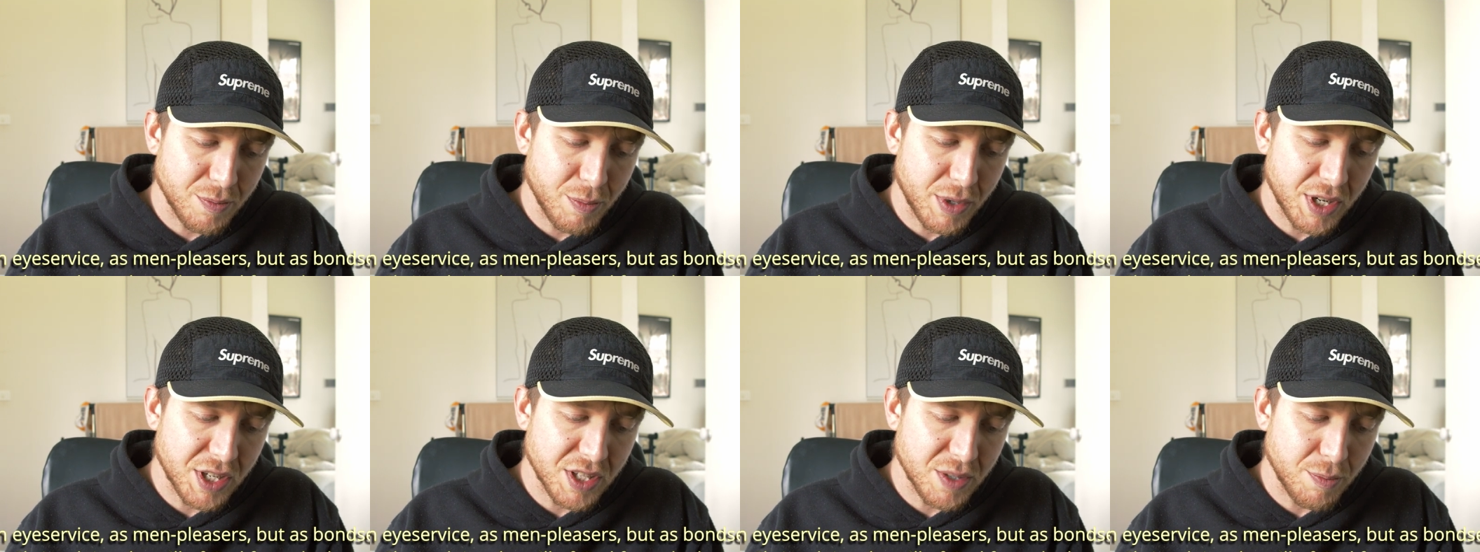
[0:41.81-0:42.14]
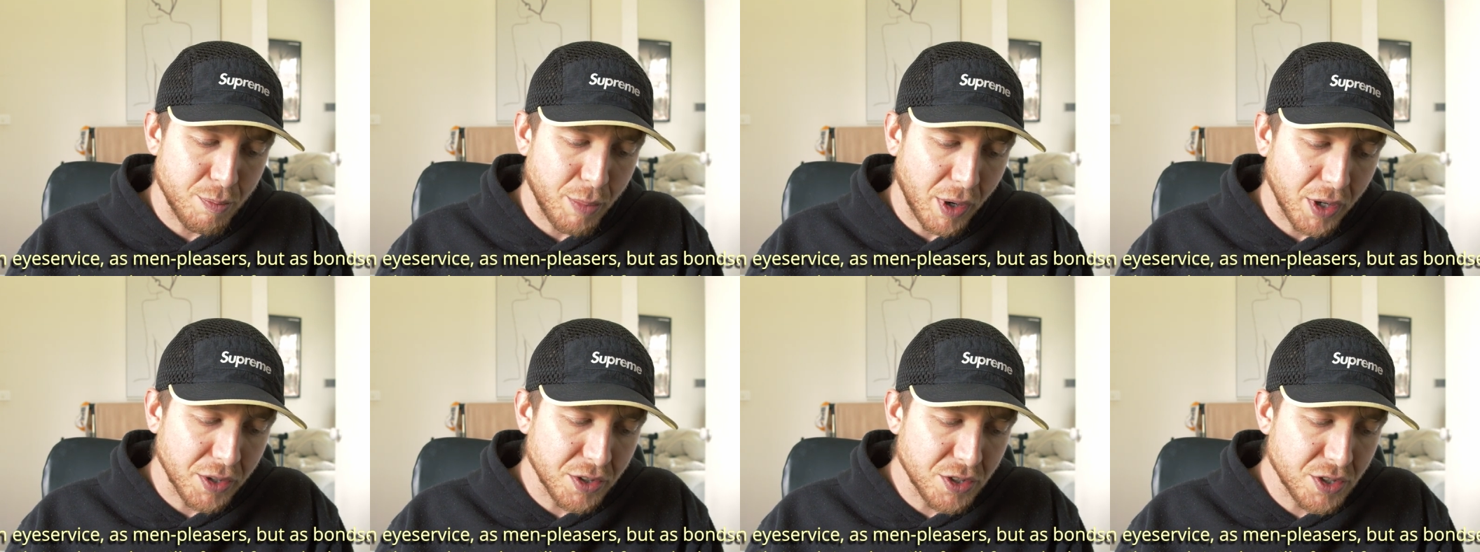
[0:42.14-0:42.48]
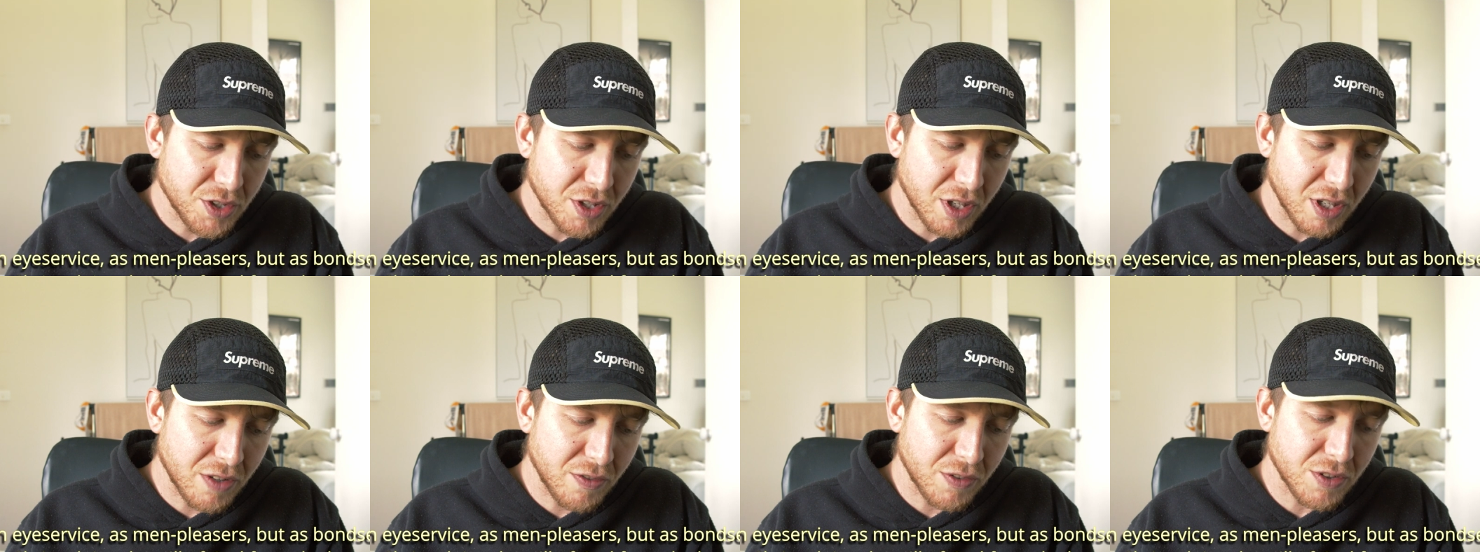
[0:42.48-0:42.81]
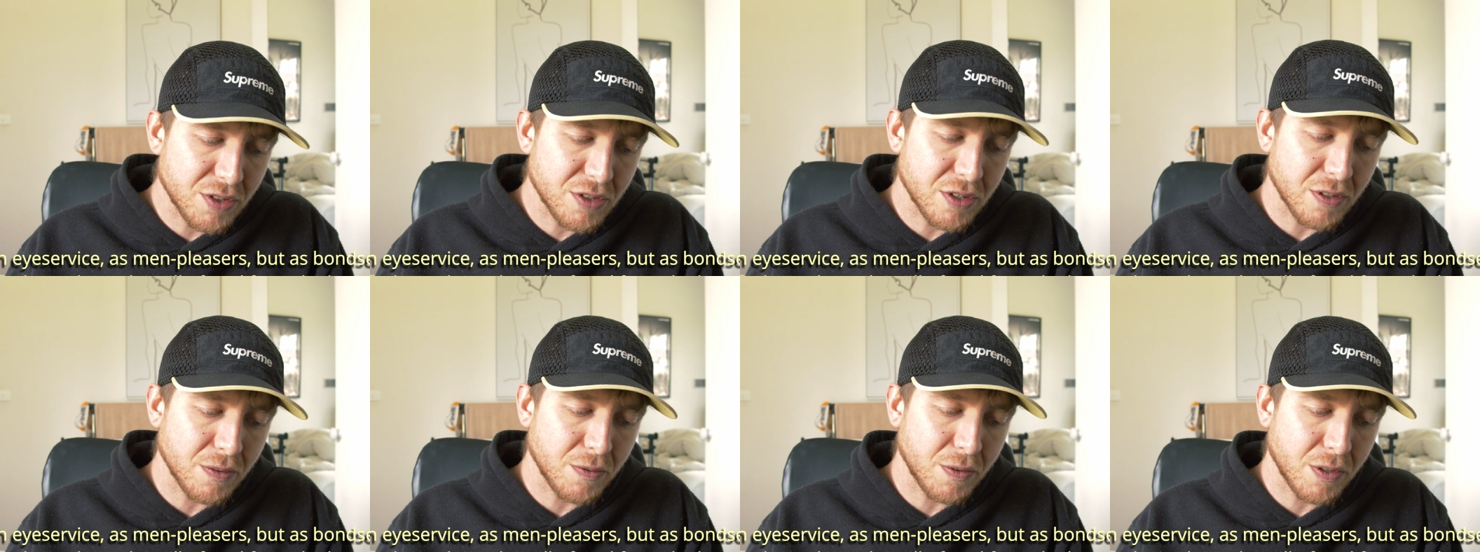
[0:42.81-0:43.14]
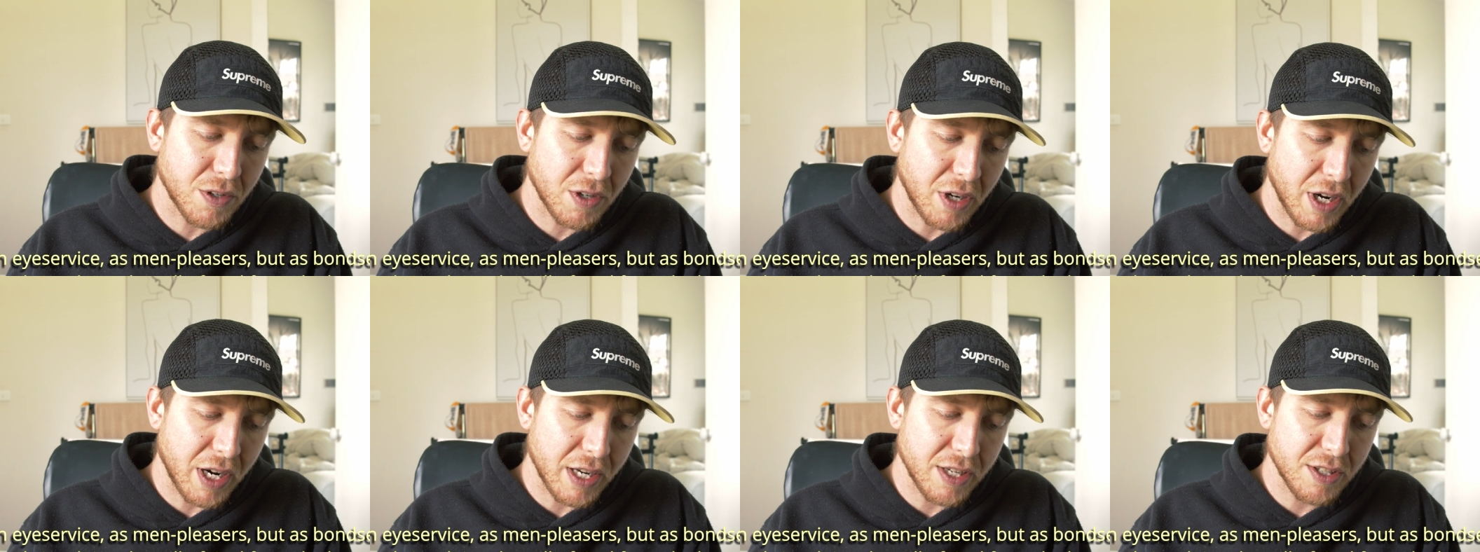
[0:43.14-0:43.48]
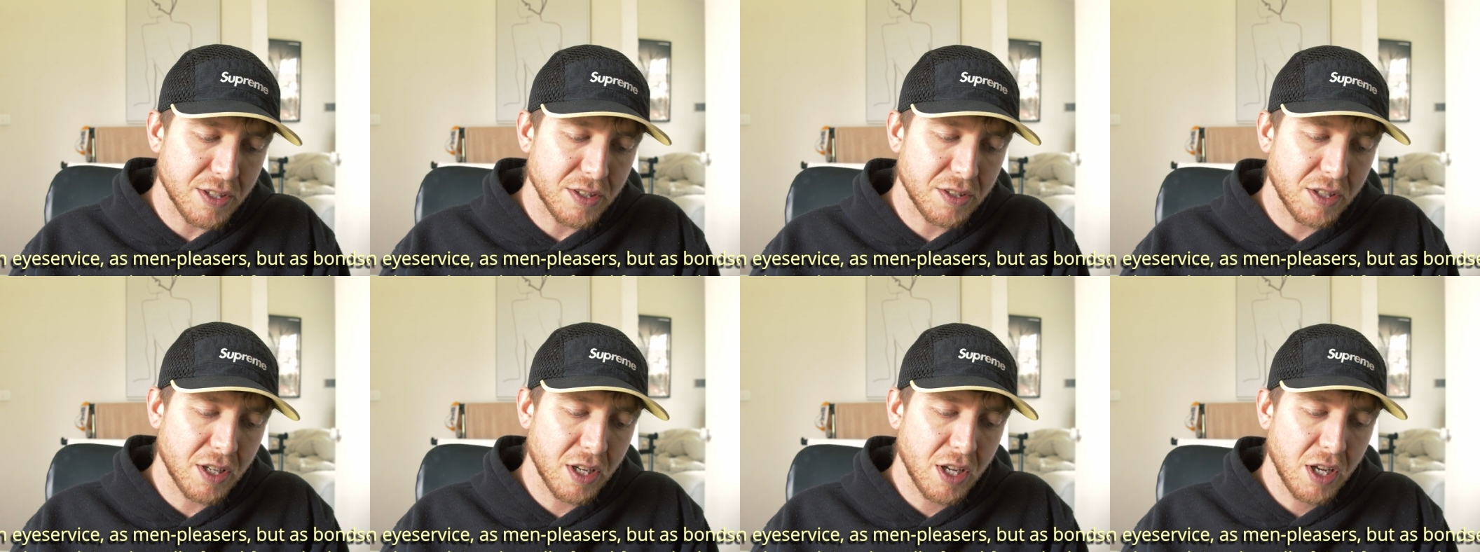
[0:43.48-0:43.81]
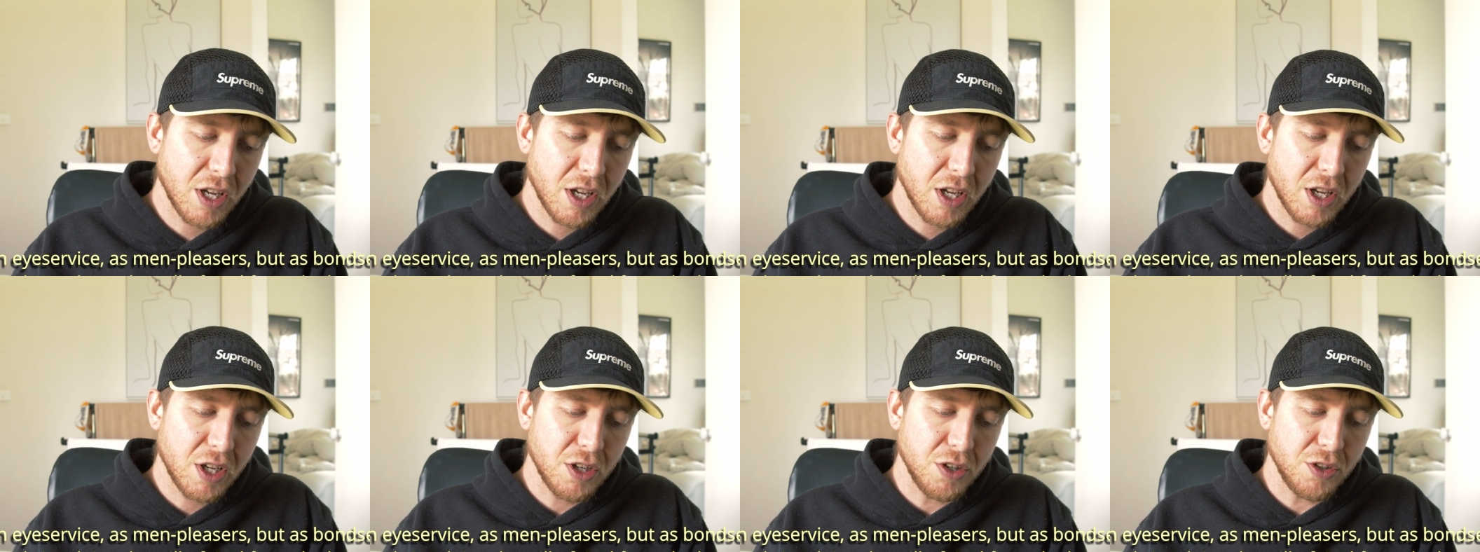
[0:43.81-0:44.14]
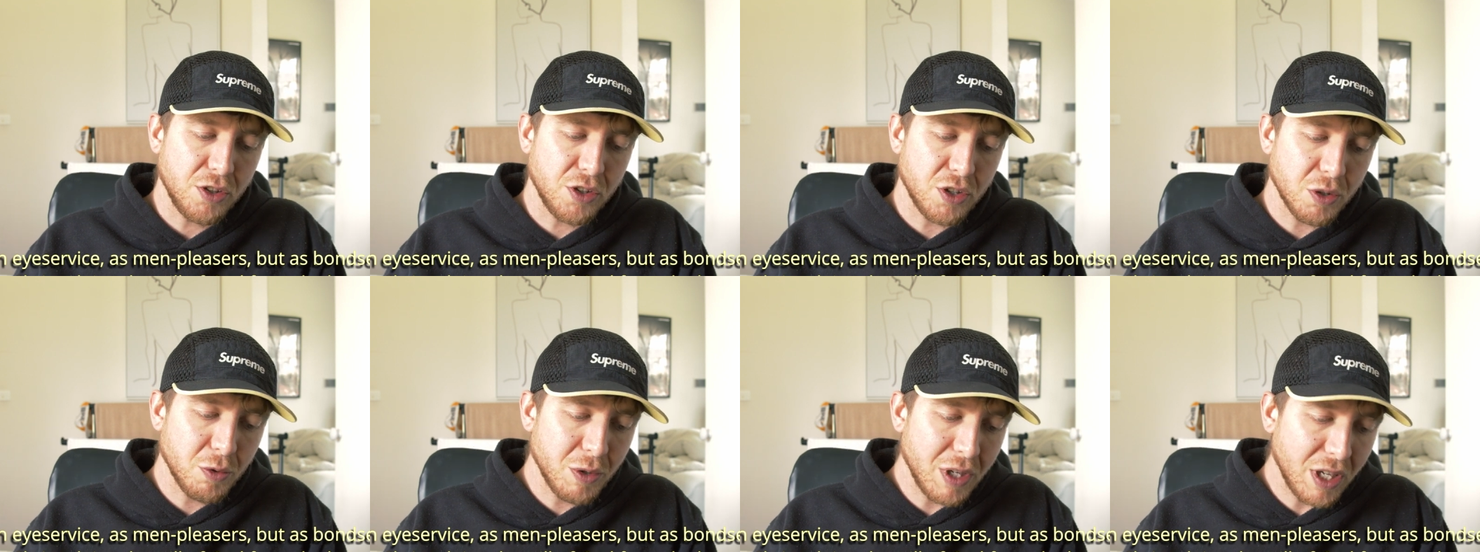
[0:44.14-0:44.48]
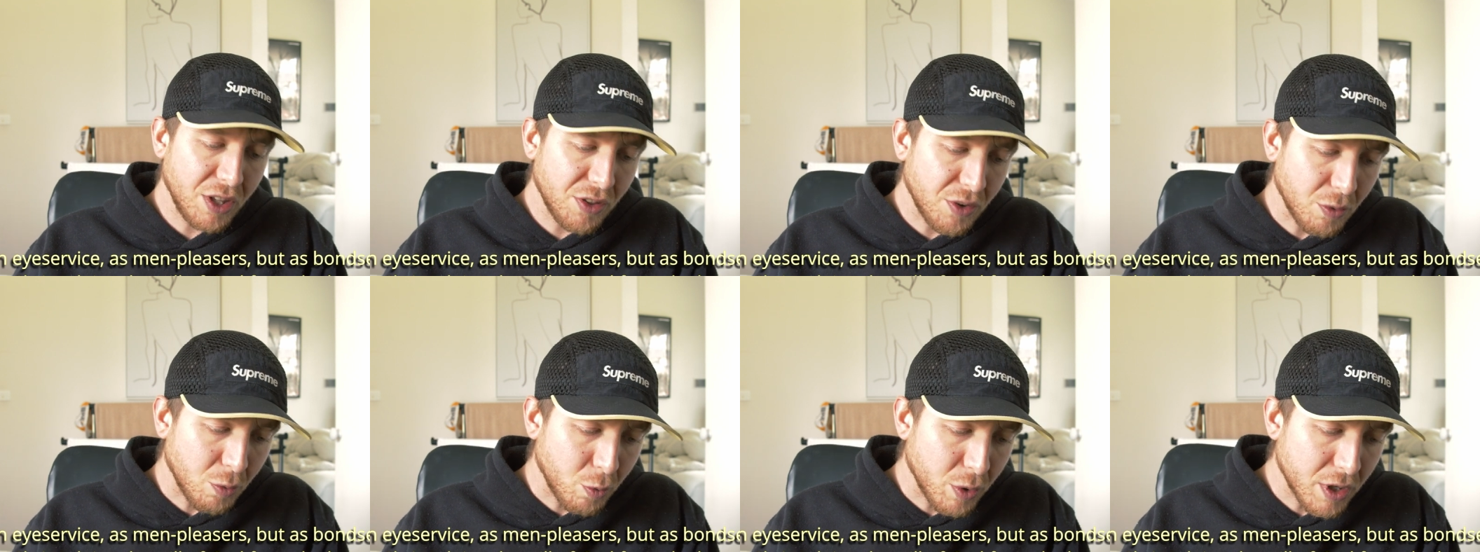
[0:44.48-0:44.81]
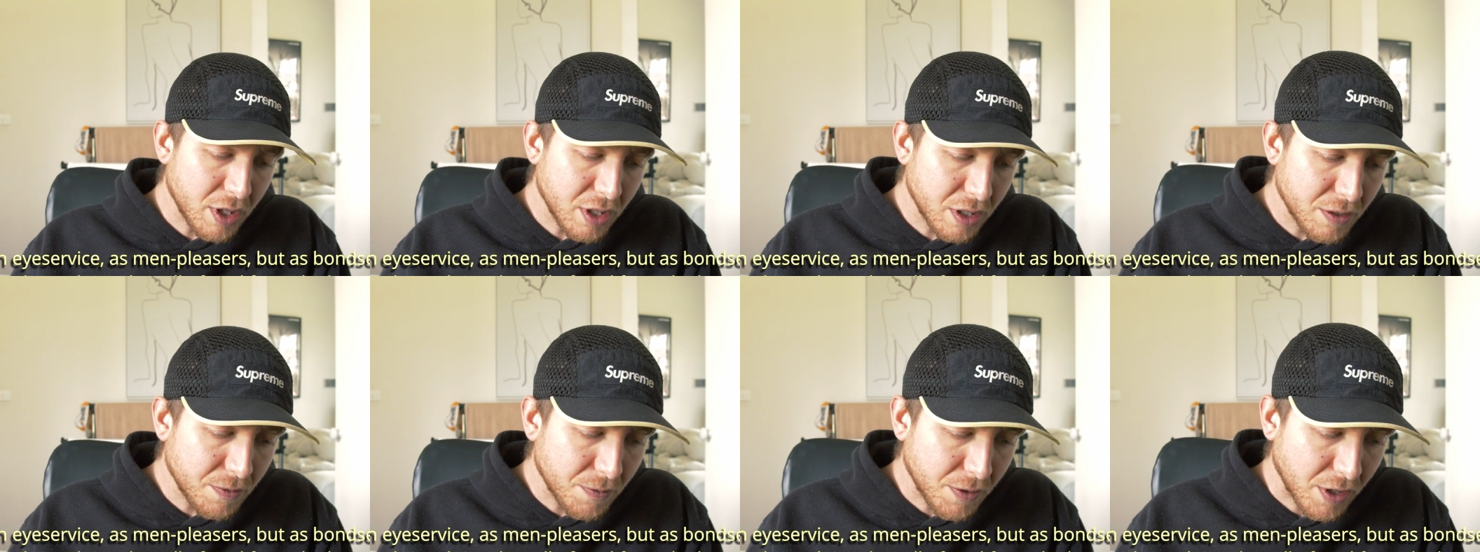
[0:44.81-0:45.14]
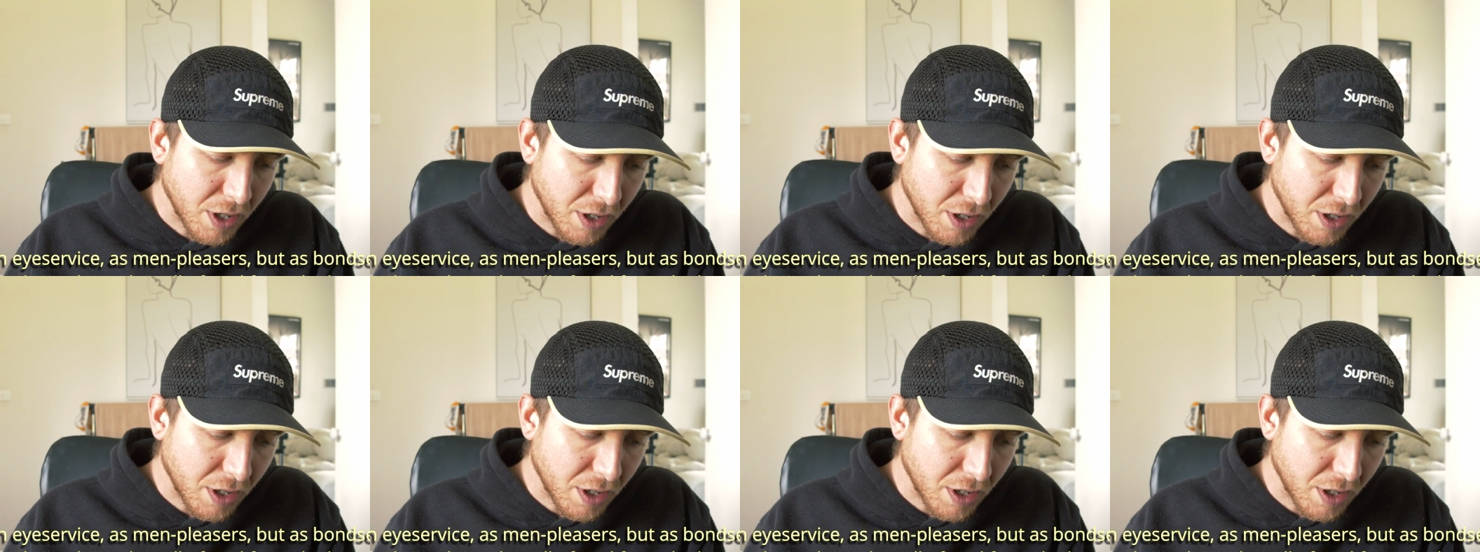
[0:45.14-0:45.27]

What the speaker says: but as bondservants of Christ, doing the will of